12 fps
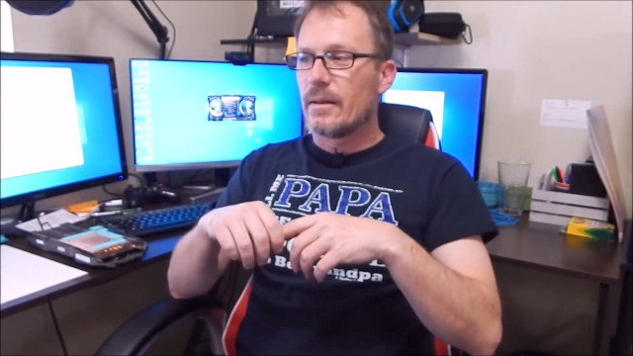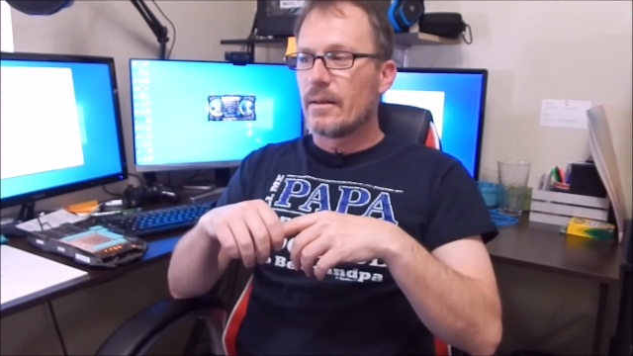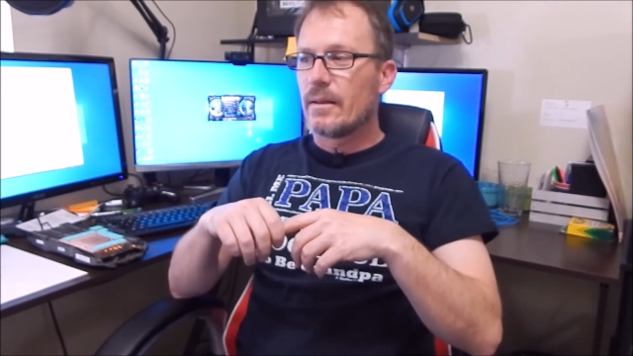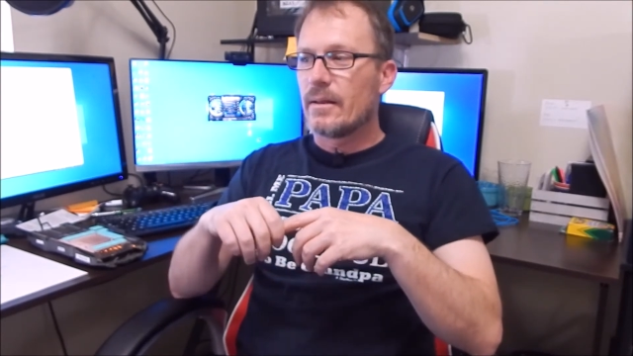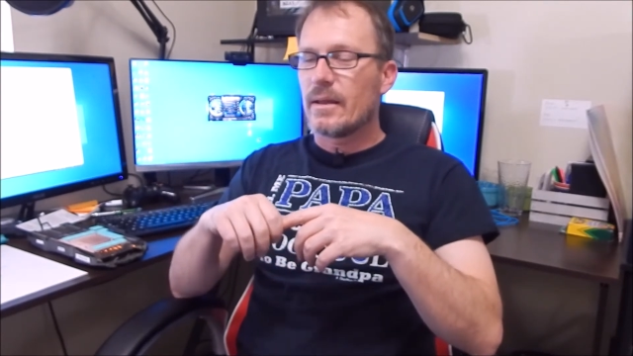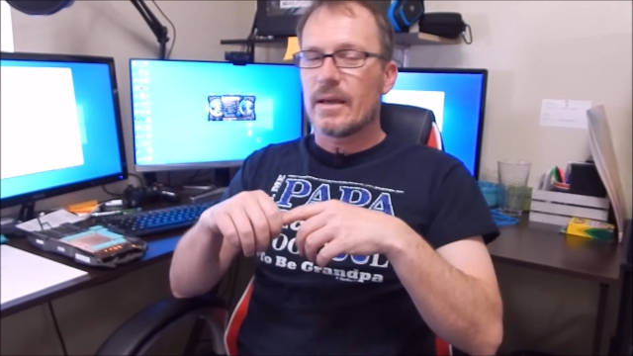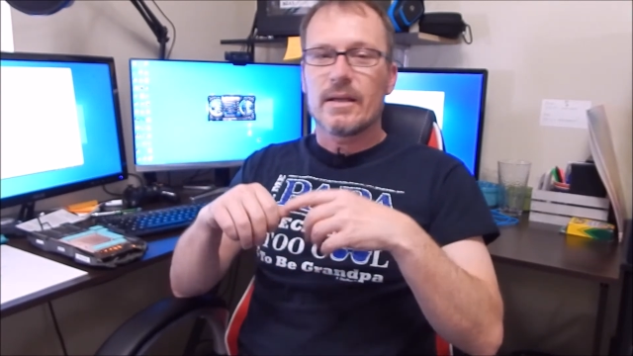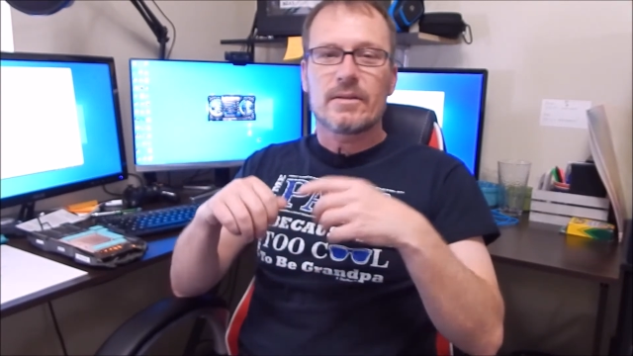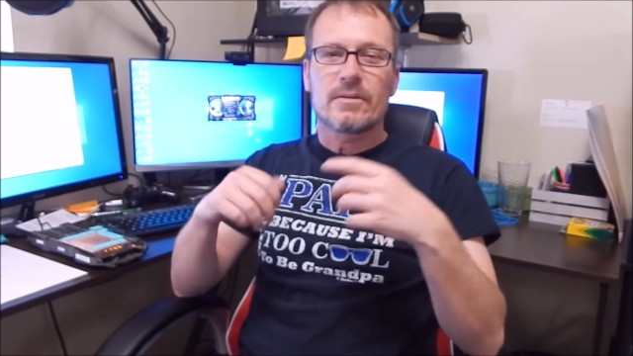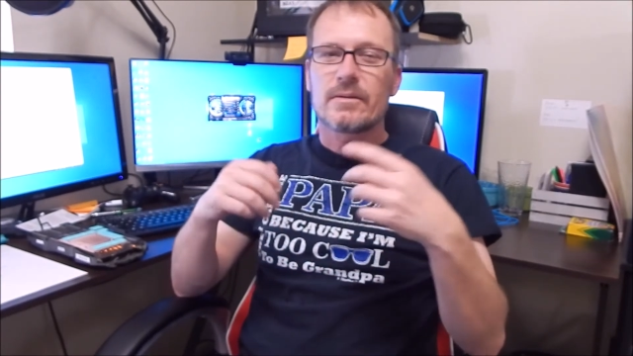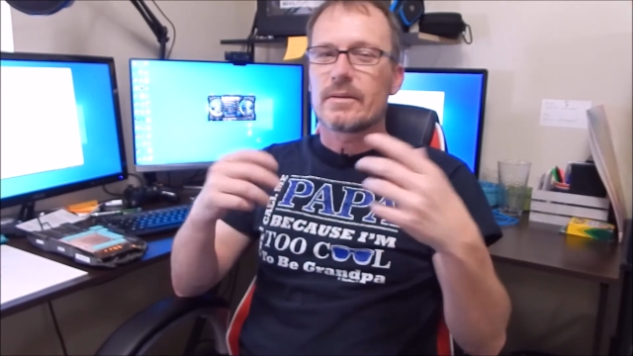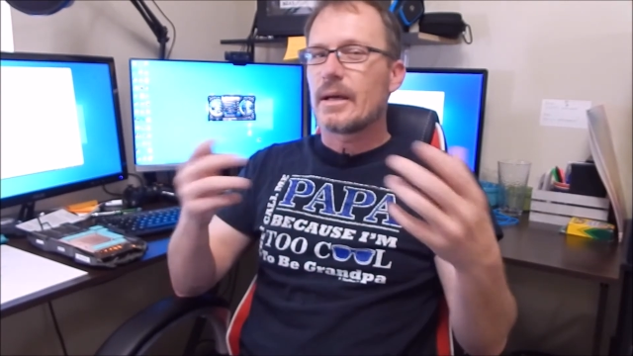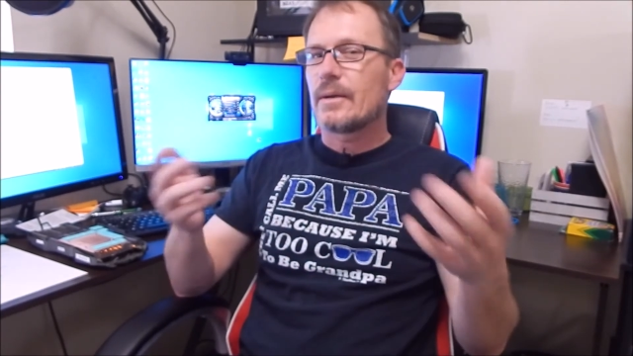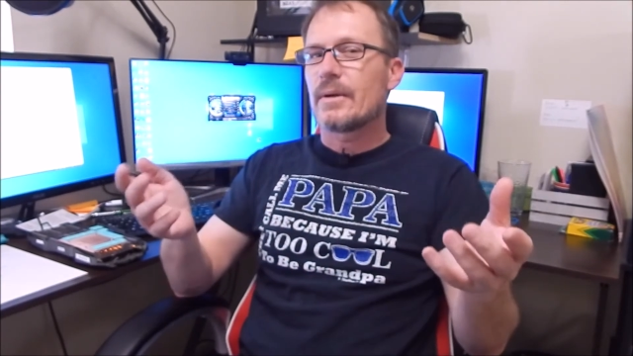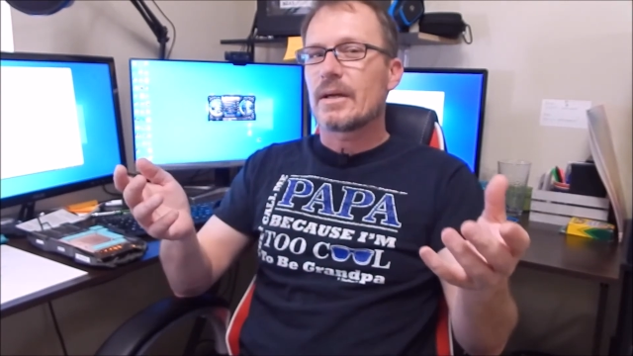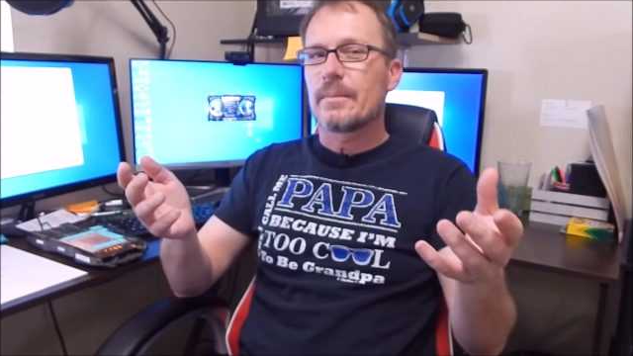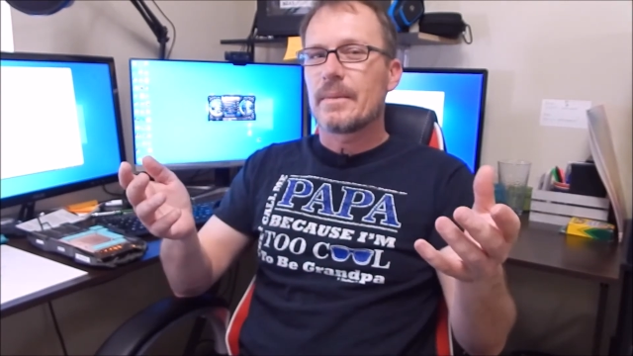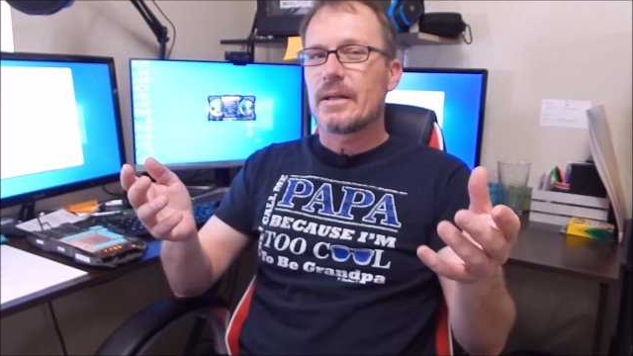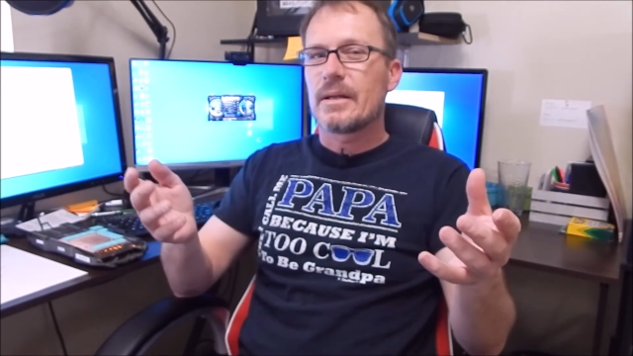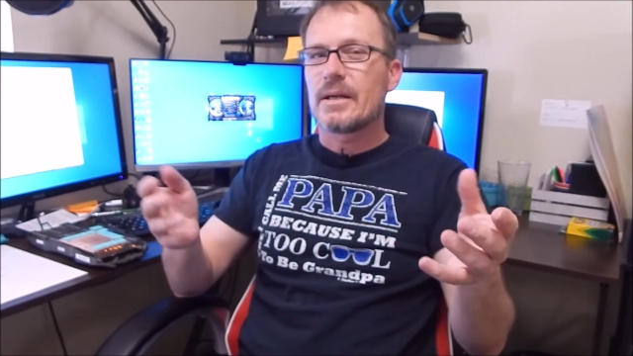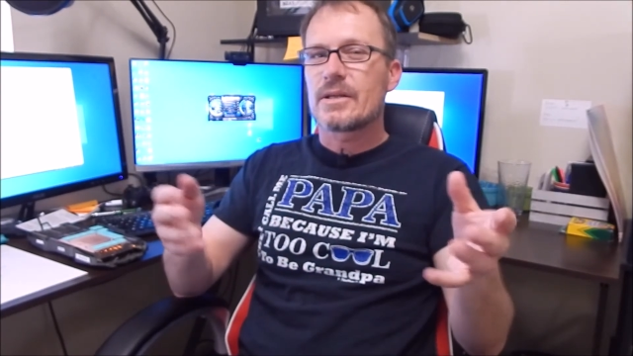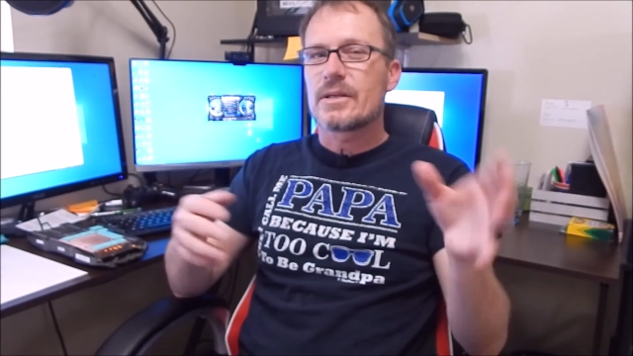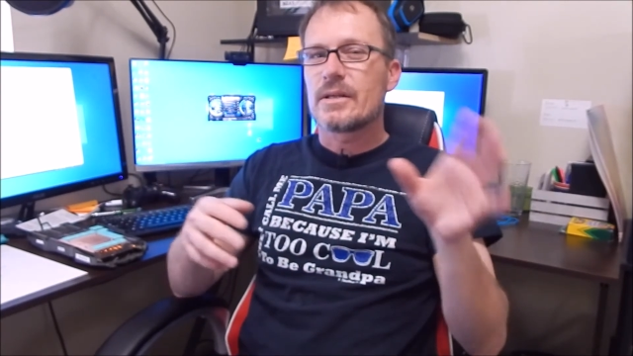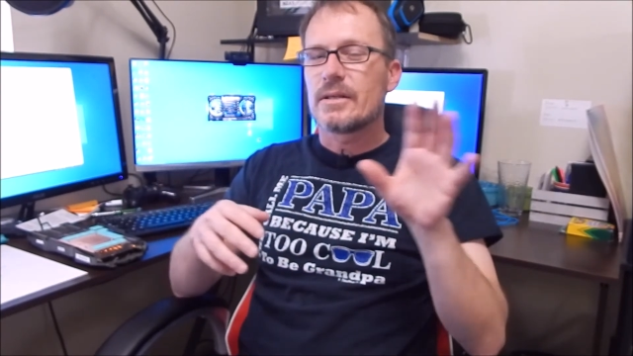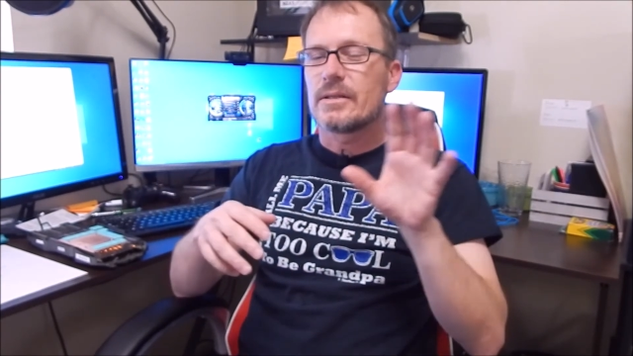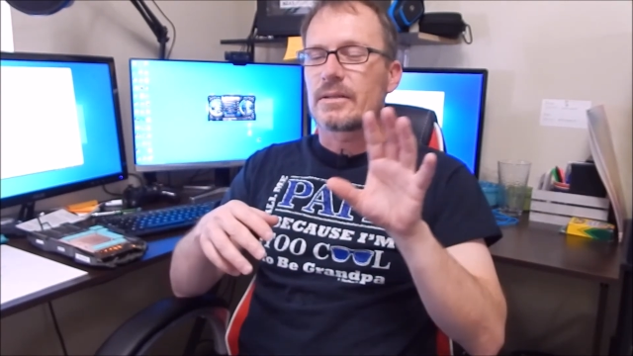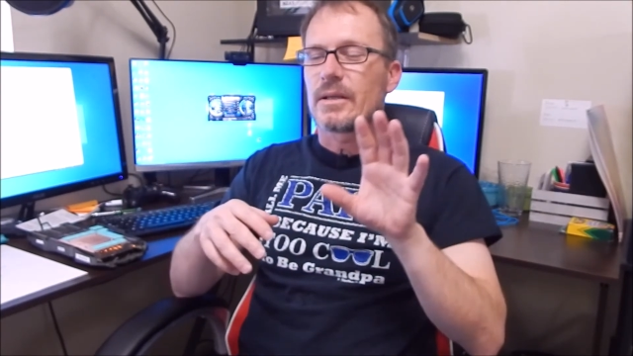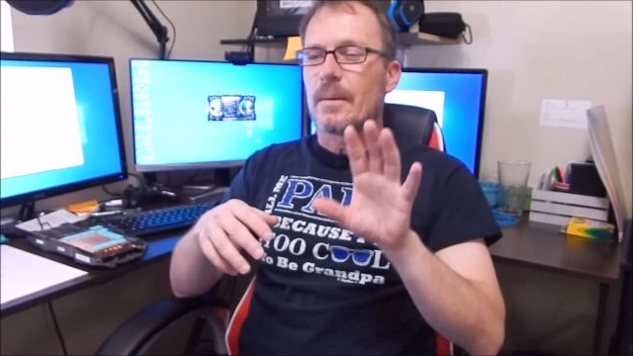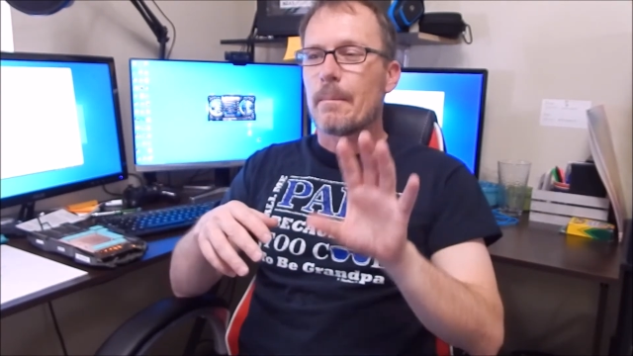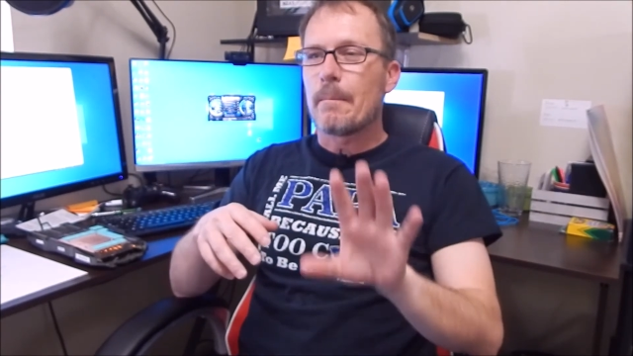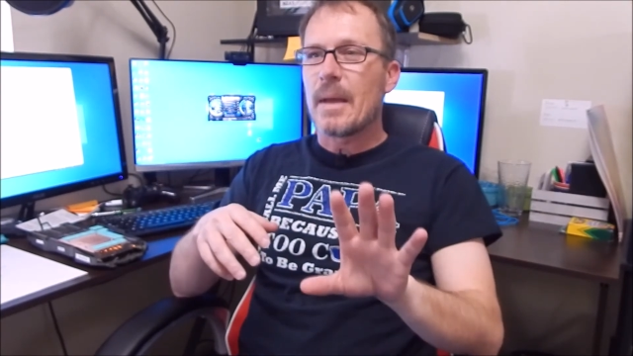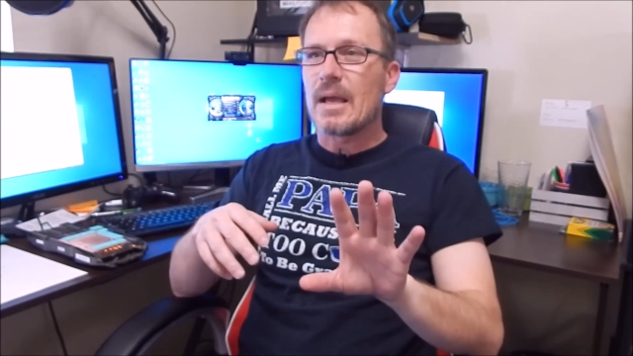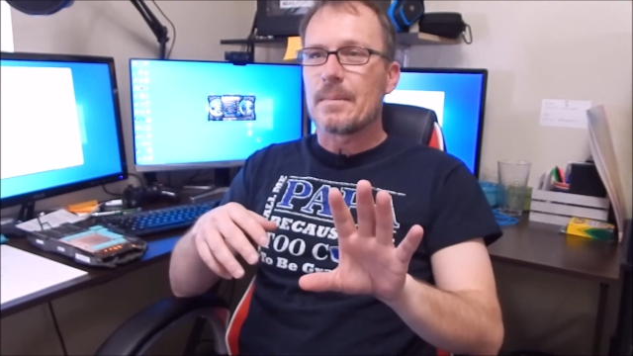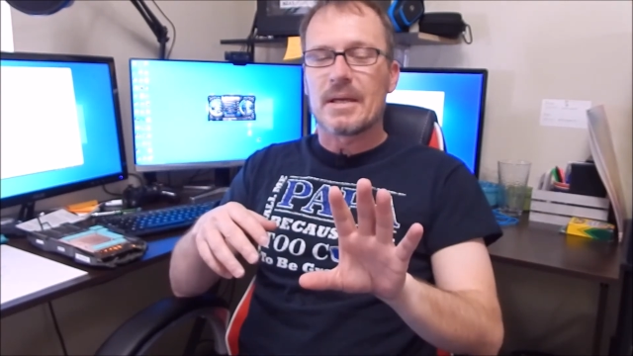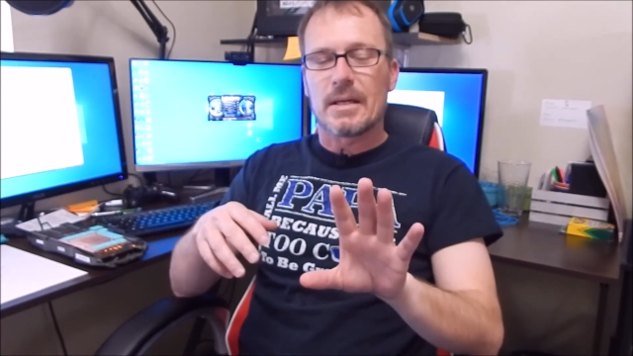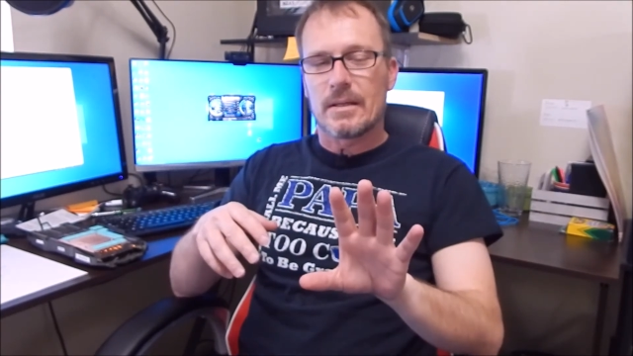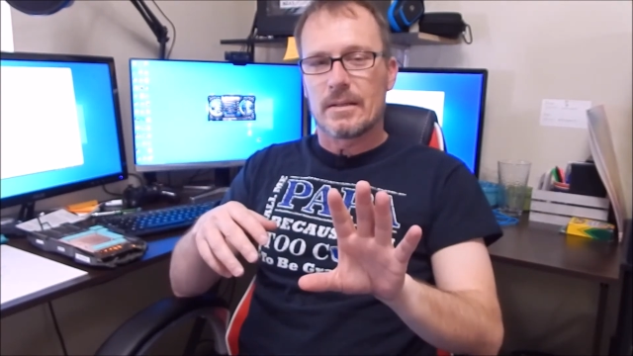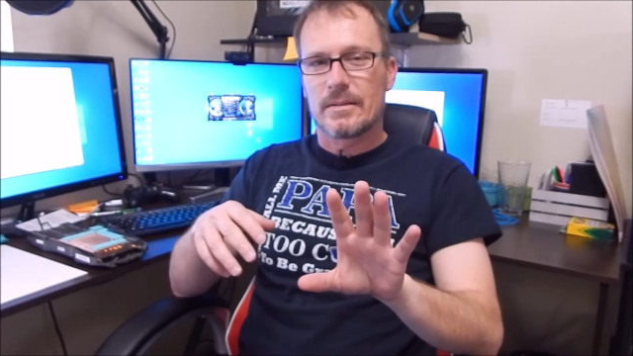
the answer to that recommendation is a maybe.